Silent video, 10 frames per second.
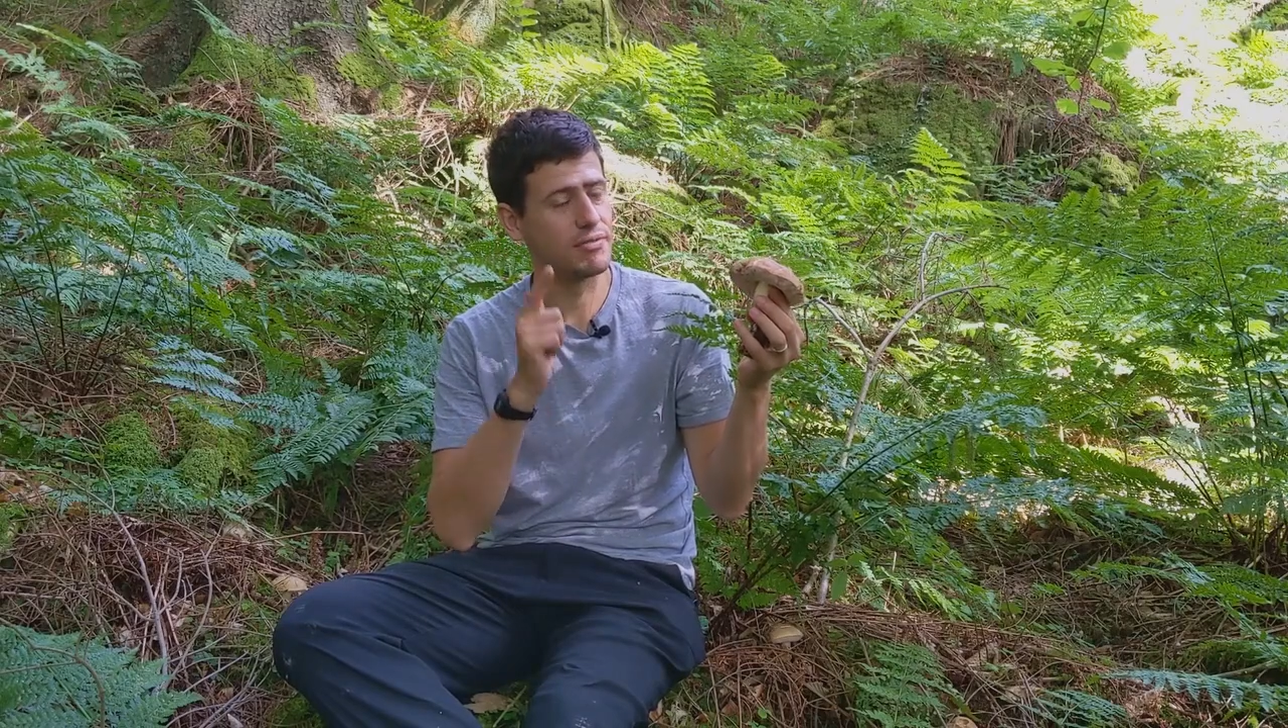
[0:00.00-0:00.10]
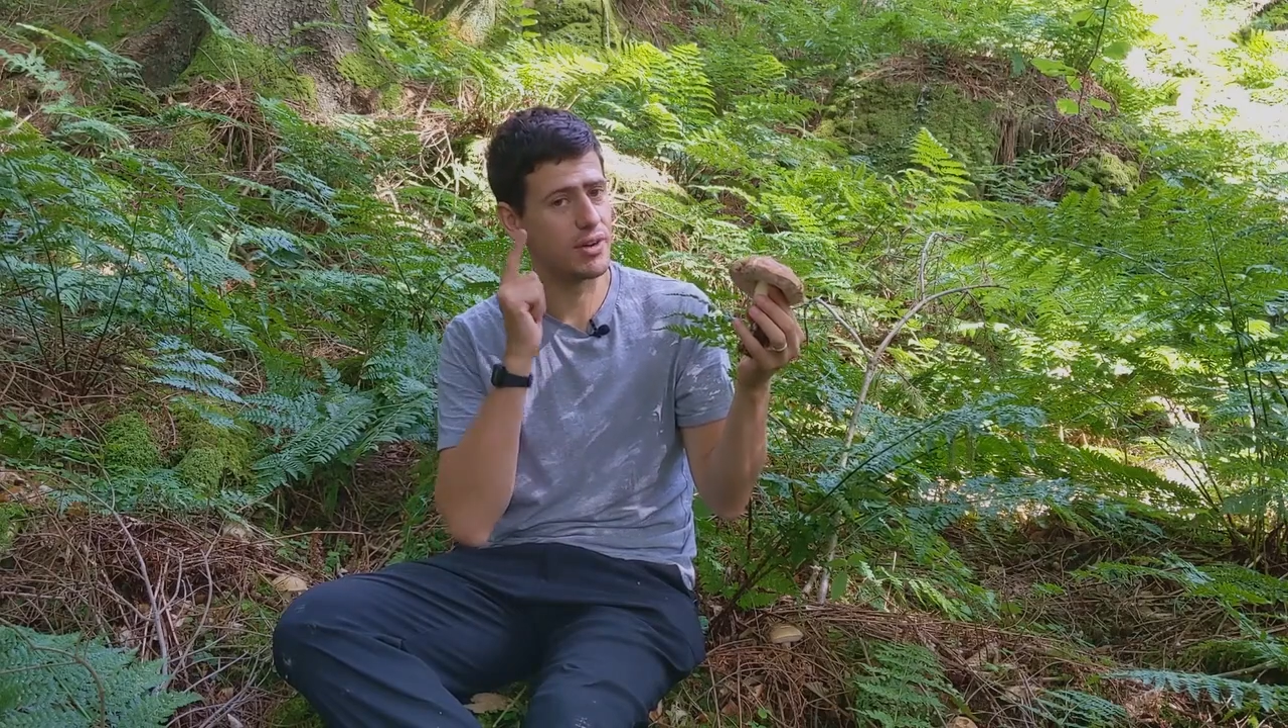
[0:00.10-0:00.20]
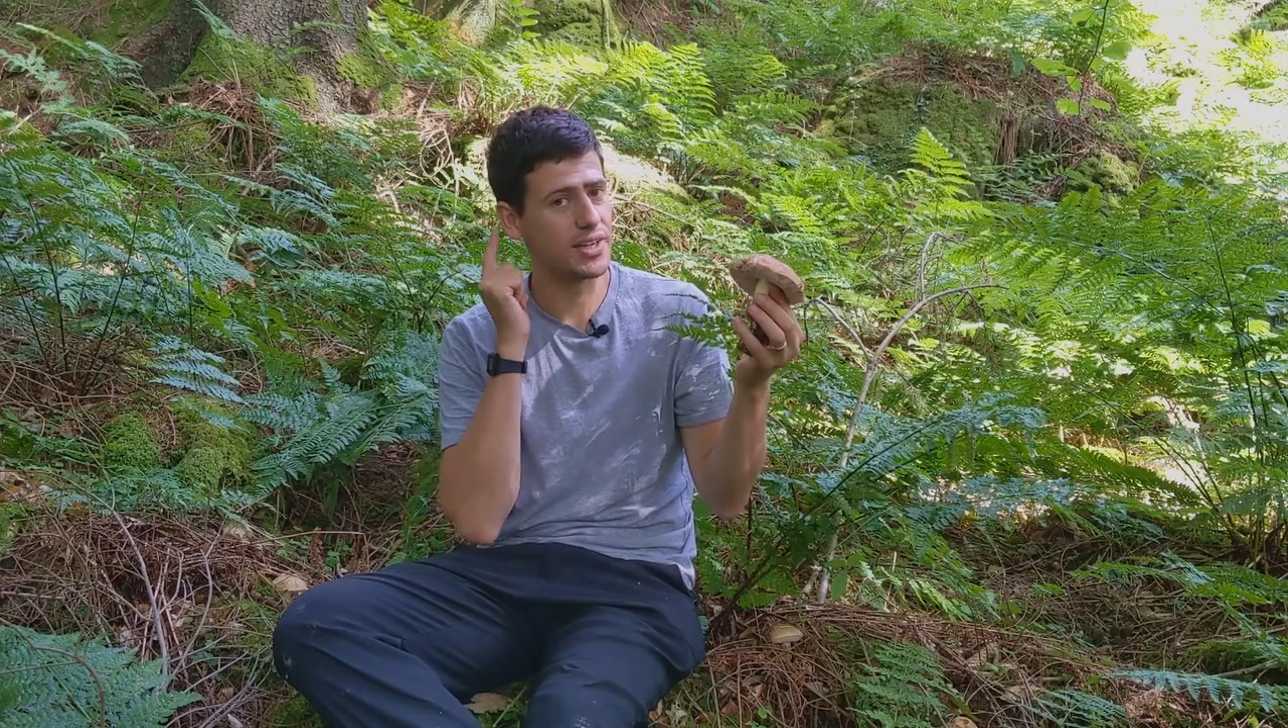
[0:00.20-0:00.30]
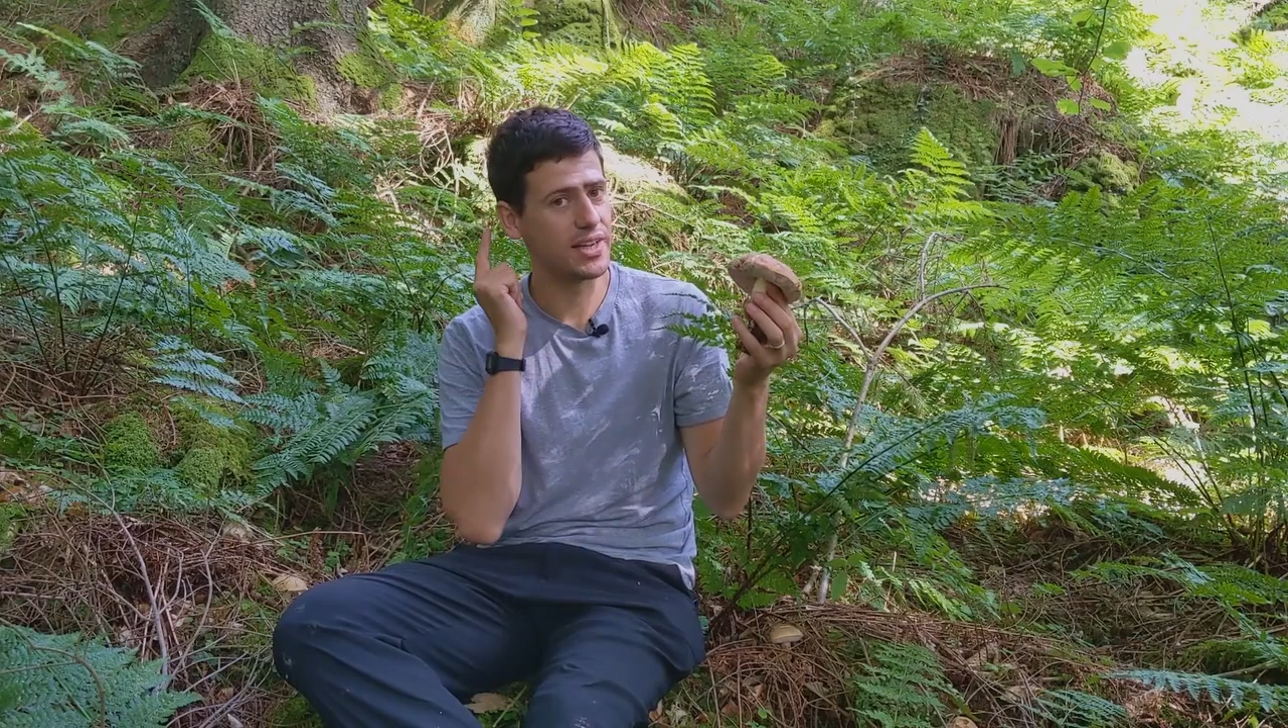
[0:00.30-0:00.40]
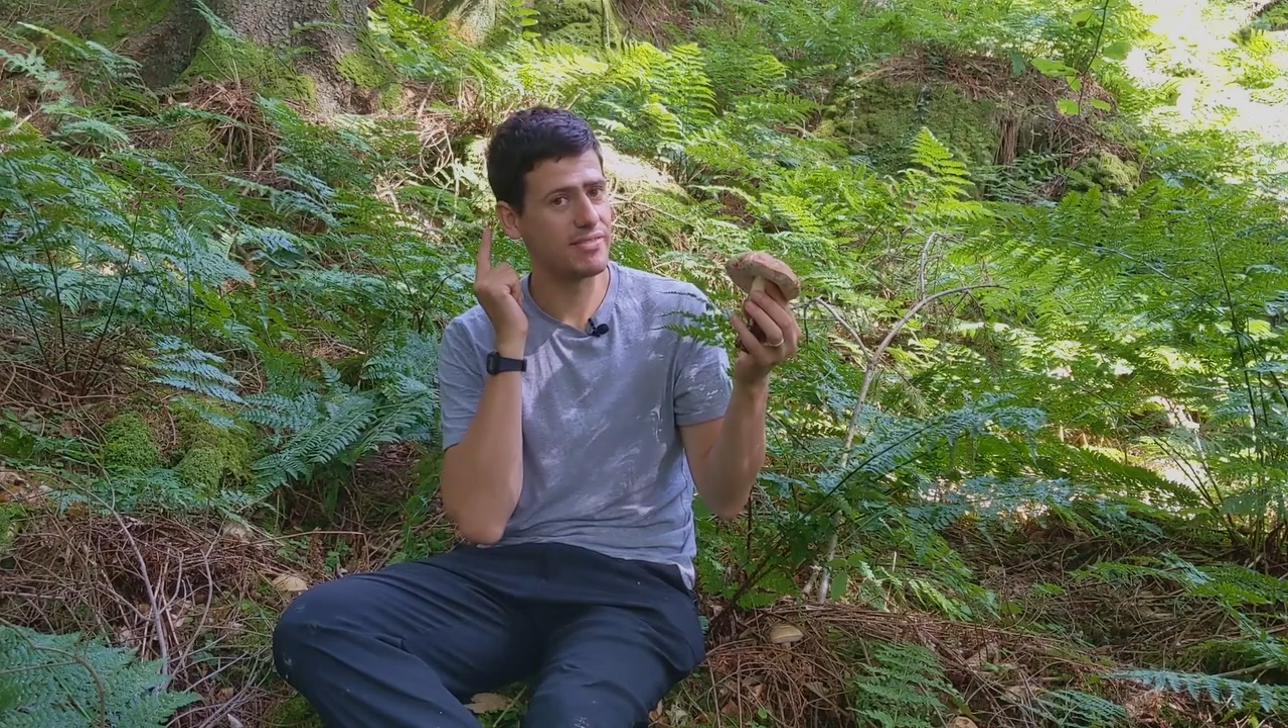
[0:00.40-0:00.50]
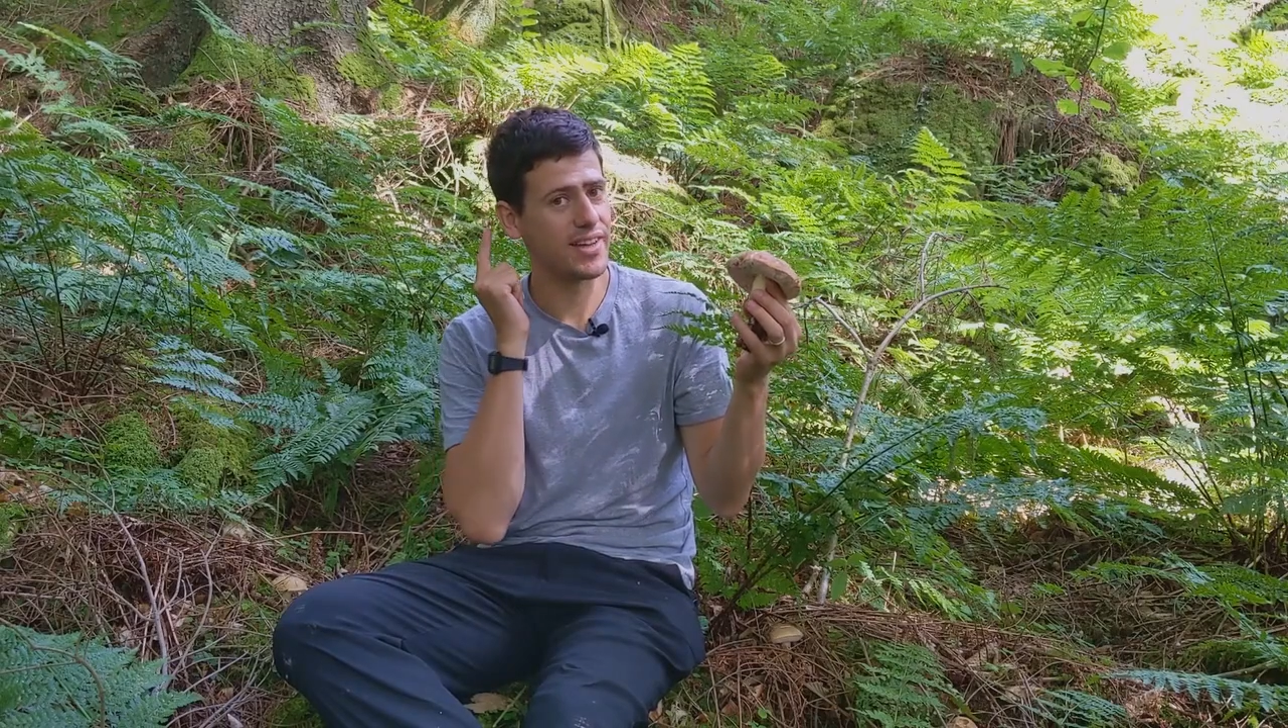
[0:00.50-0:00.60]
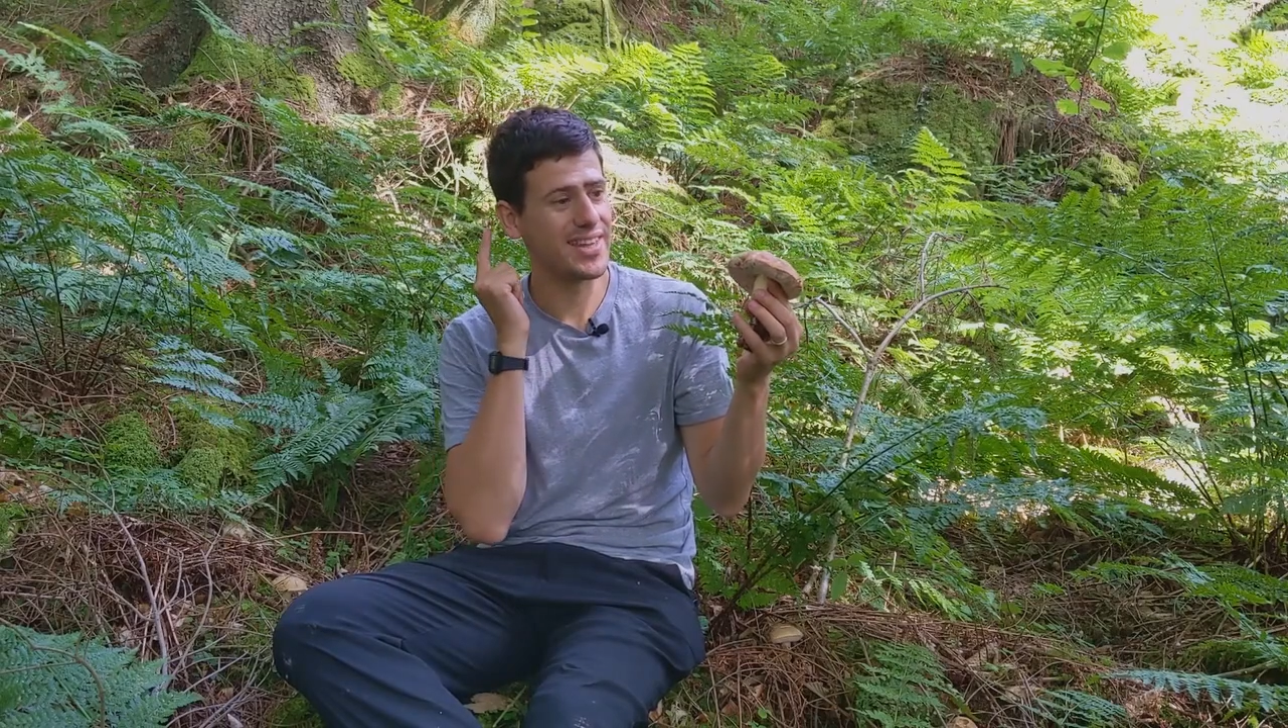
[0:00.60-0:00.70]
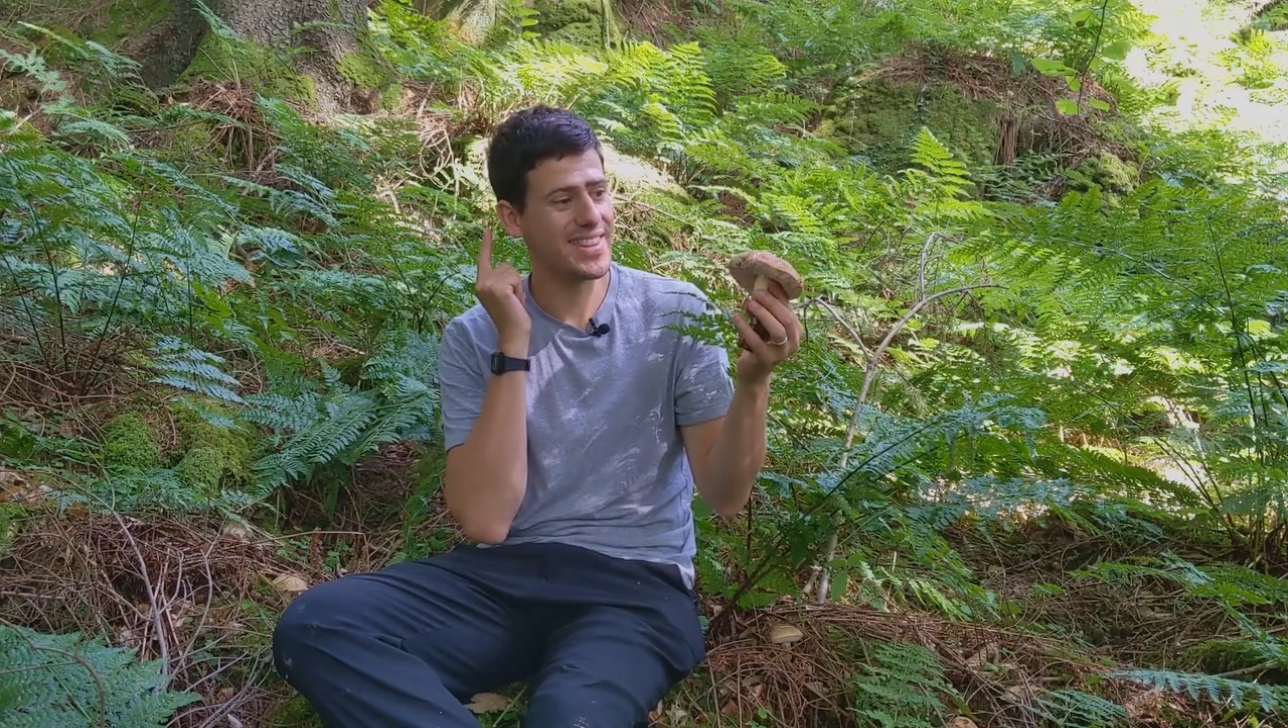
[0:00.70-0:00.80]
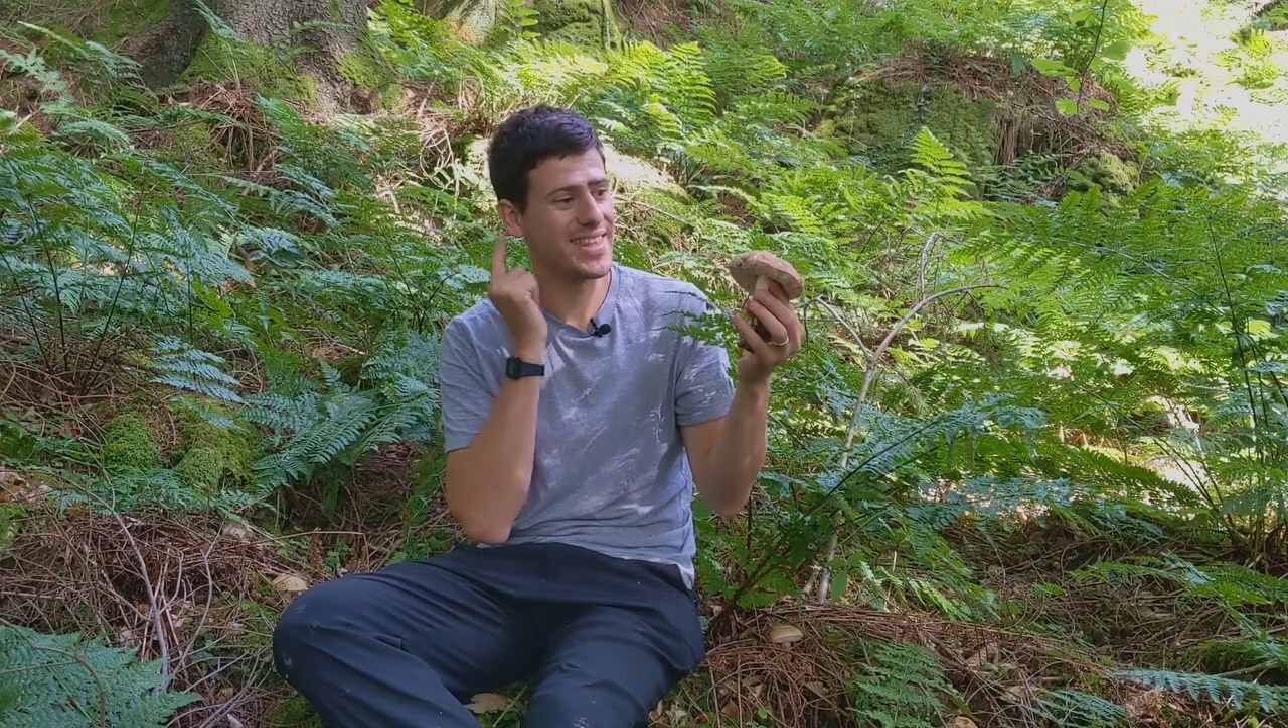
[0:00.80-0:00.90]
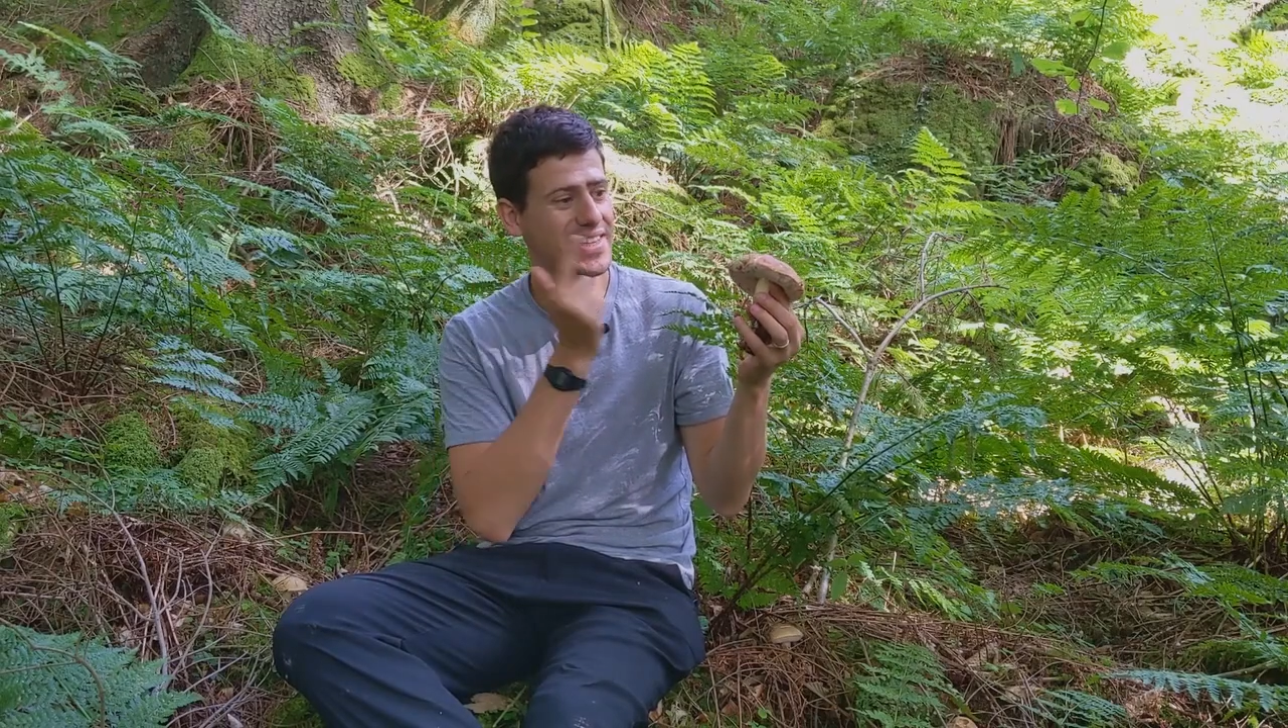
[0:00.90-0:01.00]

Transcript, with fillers: for identifying